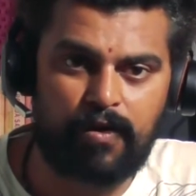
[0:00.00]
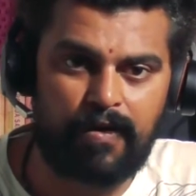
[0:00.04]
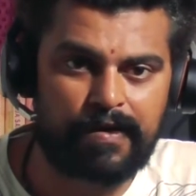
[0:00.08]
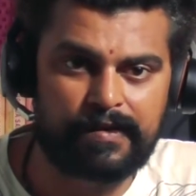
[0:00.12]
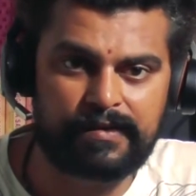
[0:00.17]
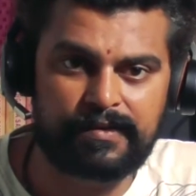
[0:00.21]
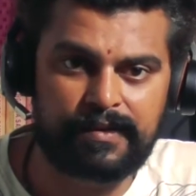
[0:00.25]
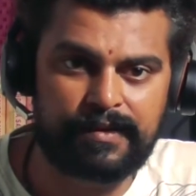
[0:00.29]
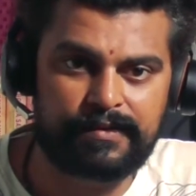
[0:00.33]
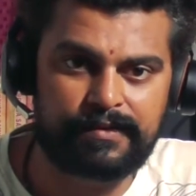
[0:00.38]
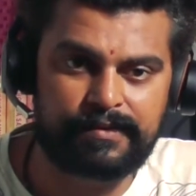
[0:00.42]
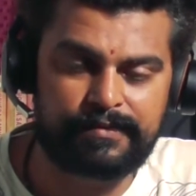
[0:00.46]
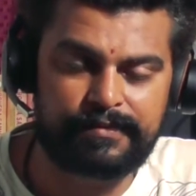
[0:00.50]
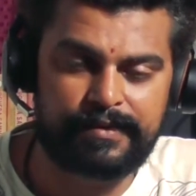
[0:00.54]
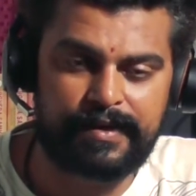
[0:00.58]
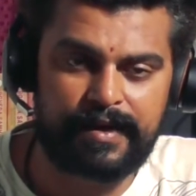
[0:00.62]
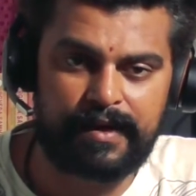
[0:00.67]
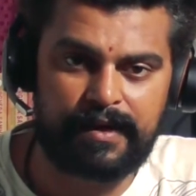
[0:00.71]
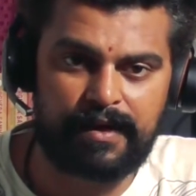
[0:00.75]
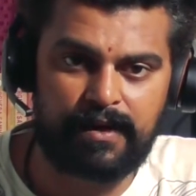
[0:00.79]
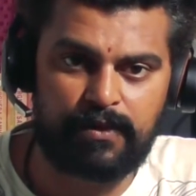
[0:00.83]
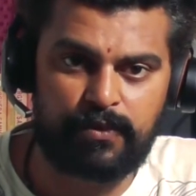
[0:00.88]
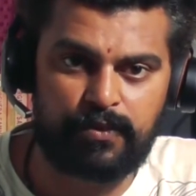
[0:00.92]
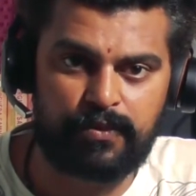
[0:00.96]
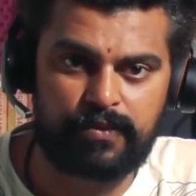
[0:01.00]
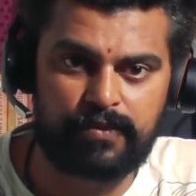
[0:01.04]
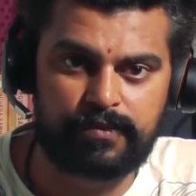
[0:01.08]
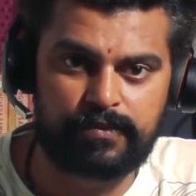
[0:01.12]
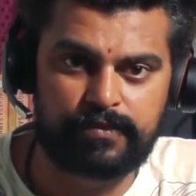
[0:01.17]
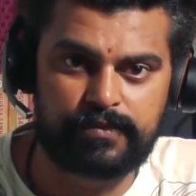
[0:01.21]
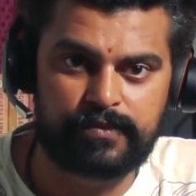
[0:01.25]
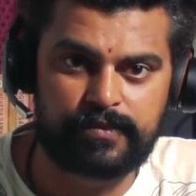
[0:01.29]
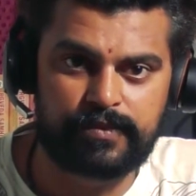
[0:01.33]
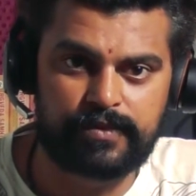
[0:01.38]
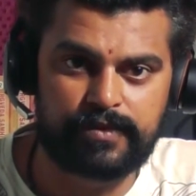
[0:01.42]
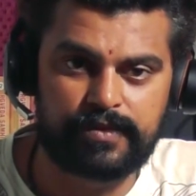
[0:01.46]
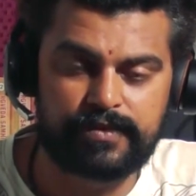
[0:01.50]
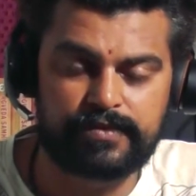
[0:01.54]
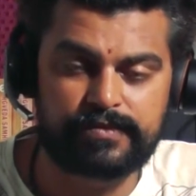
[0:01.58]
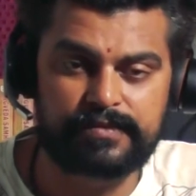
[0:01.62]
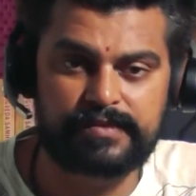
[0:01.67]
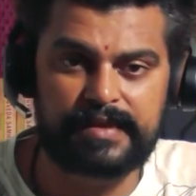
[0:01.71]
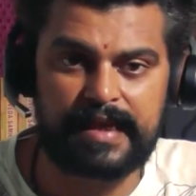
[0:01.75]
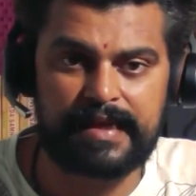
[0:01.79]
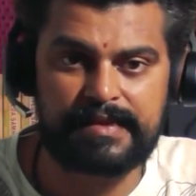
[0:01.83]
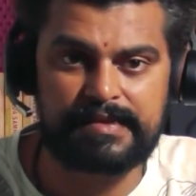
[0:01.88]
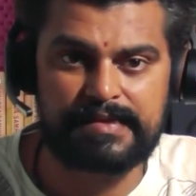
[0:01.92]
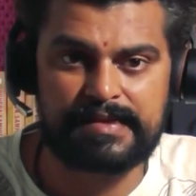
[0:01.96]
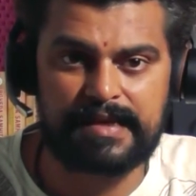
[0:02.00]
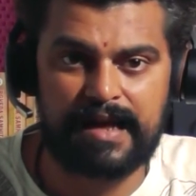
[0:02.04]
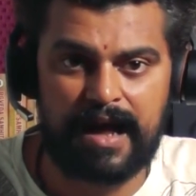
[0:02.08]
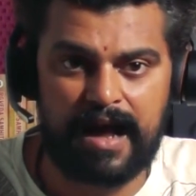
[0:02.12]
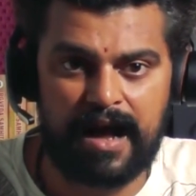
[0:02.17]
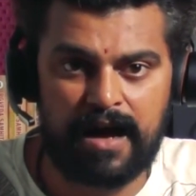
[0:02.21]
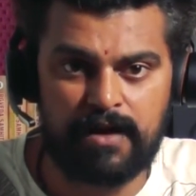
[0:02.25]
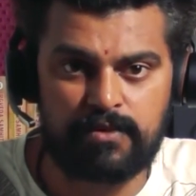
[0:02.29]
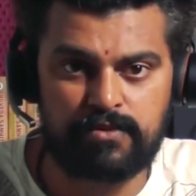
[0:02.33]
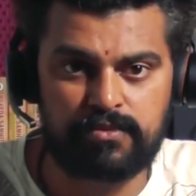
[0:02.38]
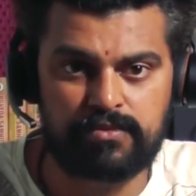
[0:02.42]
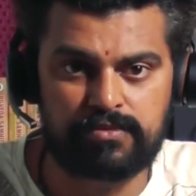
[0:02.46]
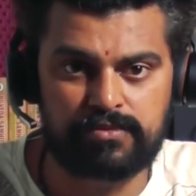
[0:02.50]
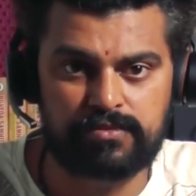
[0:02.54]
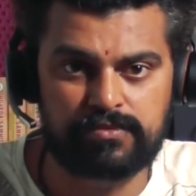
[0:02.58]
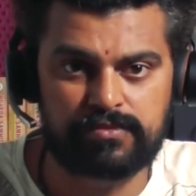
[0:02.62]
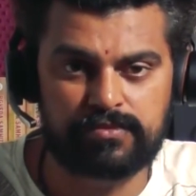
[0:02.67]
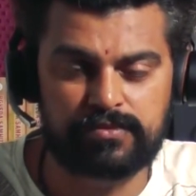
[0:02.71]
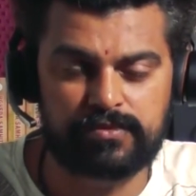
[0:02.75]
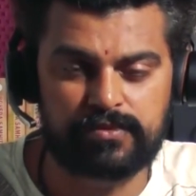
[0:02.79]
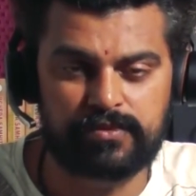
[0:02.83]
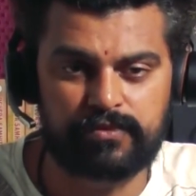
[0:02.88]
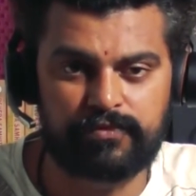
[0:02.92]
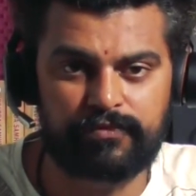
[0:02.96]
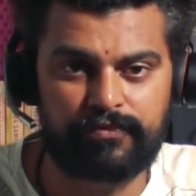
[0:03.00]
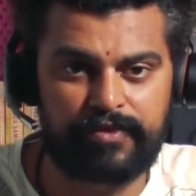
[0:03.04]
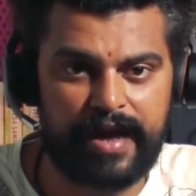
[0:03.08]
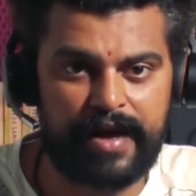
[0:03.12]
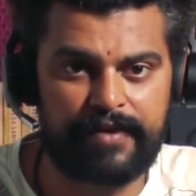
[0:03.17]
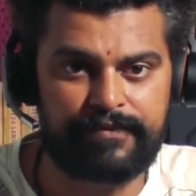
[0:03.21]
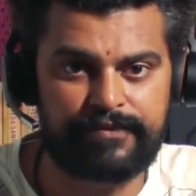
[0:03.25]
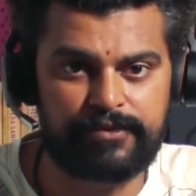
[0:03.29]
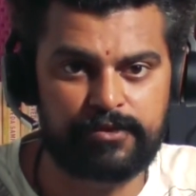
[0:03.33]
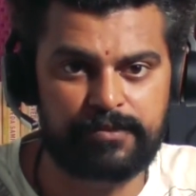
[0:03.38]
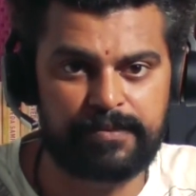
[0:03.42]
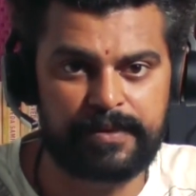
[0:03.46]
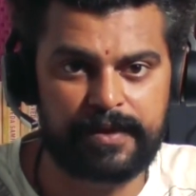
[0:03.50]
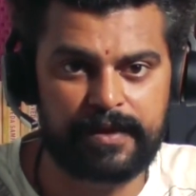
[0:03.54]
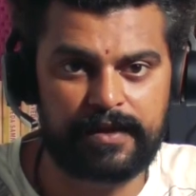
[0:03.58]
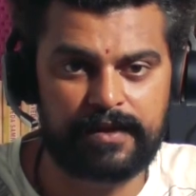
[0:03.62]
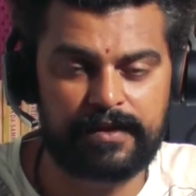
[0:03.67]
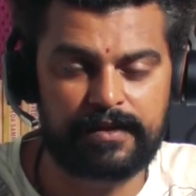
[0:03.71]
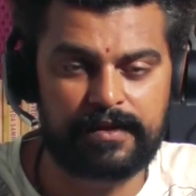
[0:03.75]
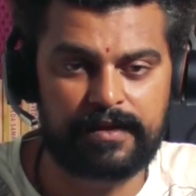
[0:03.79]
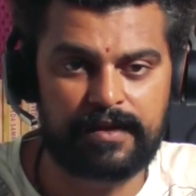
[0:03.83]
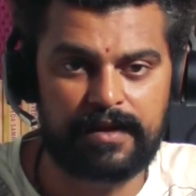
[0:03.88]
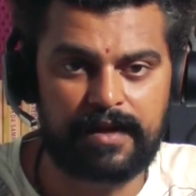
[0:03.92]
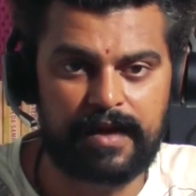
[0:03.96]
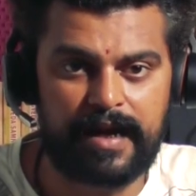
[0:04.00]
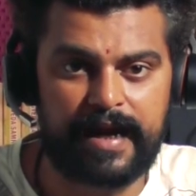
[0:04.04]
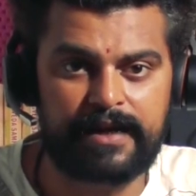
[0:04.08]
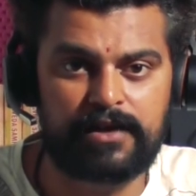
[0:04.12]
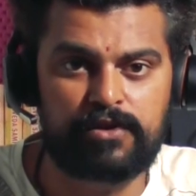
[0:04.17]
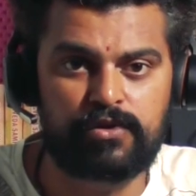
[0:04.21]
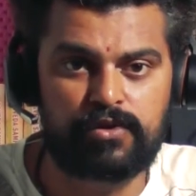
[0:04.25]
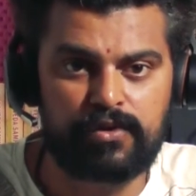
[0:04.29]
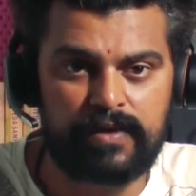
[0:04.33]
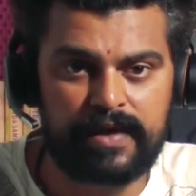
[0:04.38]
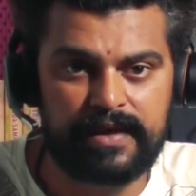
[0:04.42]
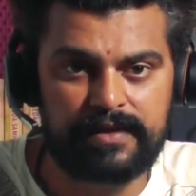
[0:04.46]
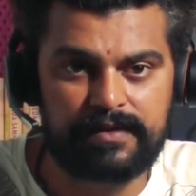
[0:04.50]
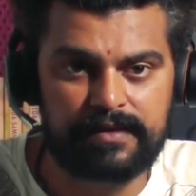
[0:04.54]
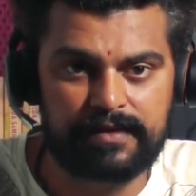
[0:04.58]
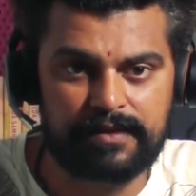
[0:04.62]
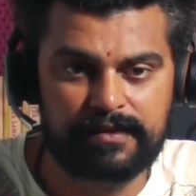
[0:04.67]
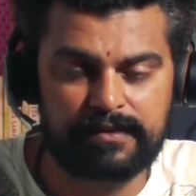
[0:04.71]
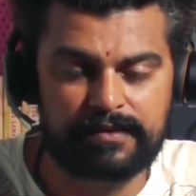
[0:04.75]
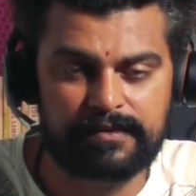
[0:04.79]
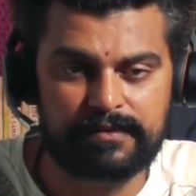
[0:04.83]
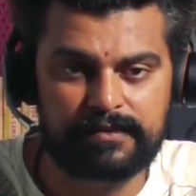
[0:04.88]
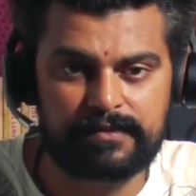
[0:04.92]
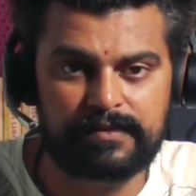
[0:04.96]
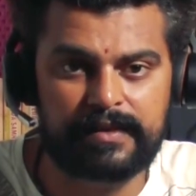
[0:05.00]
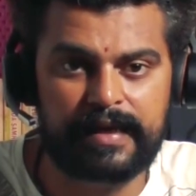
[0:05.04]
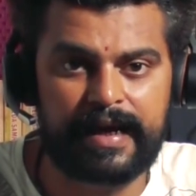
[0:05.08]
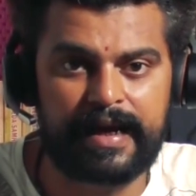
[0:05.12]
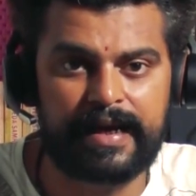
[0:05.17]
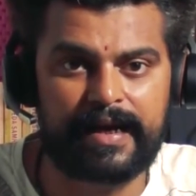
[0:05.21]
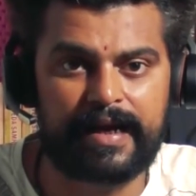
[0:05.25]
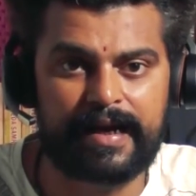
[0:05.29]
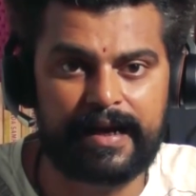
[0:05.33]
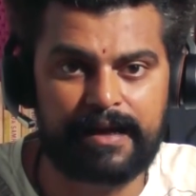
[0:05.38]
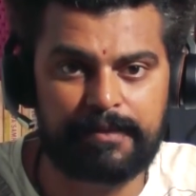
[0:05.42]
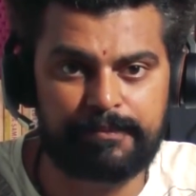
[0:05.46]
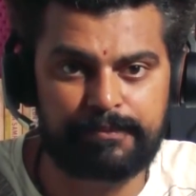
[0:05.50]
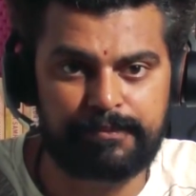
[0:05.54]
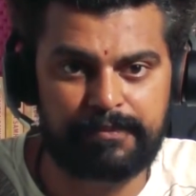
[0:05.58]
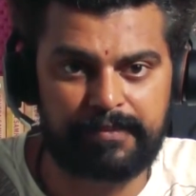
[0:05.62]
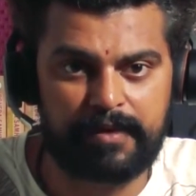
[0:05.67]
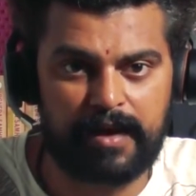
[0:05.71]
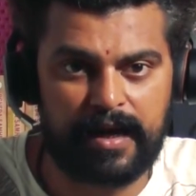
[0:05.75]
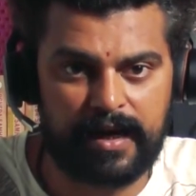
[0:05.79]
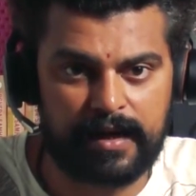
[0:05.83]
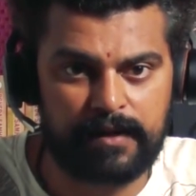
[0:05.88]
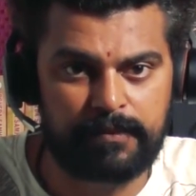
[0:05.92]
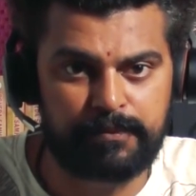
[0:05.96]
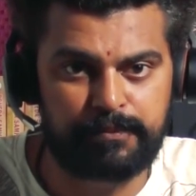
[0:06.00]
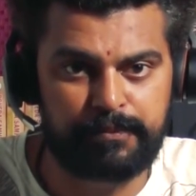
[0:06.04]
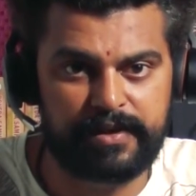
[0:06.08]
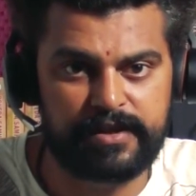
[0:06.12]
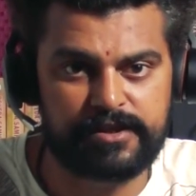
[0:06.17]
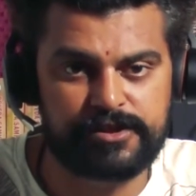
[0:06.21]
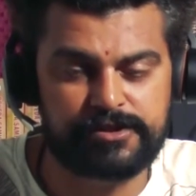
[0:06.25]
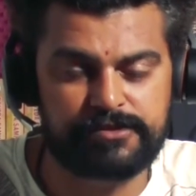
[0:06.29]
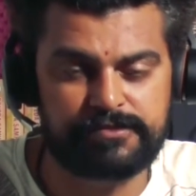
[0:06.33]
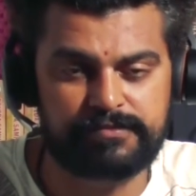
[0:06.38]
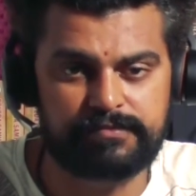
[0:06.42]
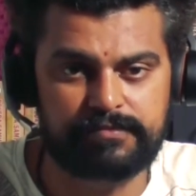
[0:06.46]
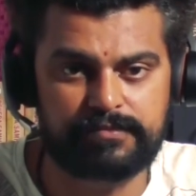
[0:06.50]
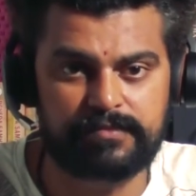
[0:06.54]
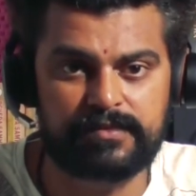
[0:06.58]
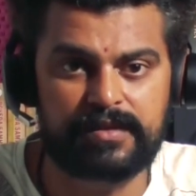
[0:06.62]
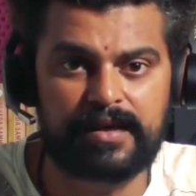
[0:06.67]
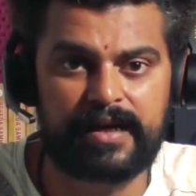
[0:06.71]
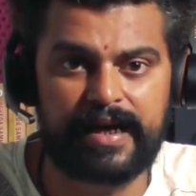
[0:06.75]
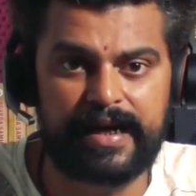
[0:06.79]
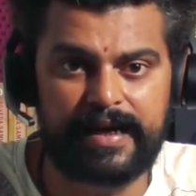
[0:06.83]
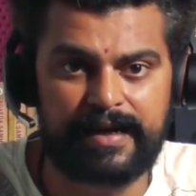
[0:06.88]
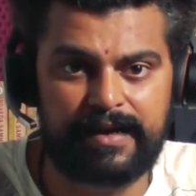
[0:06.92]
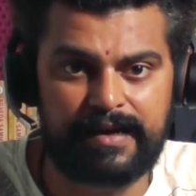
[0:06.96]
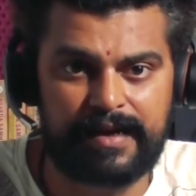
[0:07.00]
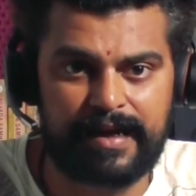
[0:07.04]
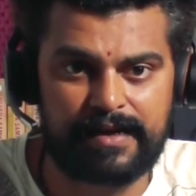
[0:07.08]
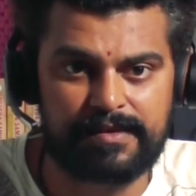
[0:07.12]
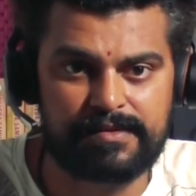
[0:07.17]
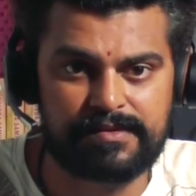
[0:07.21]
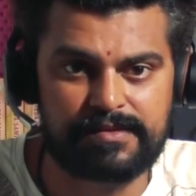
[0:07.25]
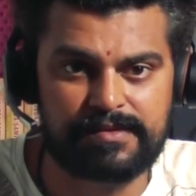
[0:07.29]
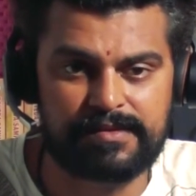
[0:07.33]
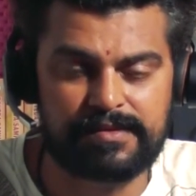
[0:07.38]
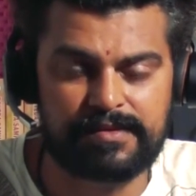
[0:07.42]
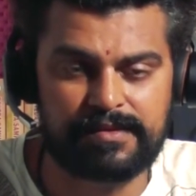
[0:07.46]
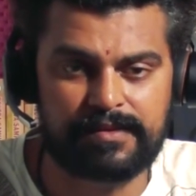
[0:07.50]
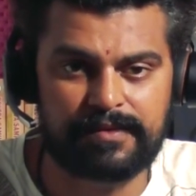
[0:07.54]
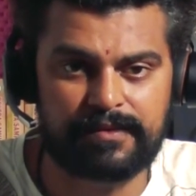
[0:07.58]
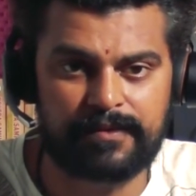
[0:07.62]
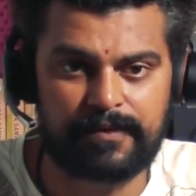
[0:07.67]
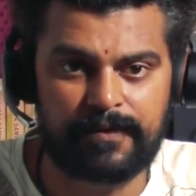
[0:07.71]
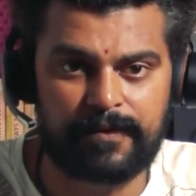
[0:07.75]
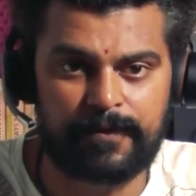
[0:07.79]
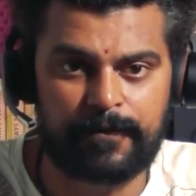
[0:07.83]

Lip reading: or the other way around. That's how we have to be. And together, they can accomplish great tasks.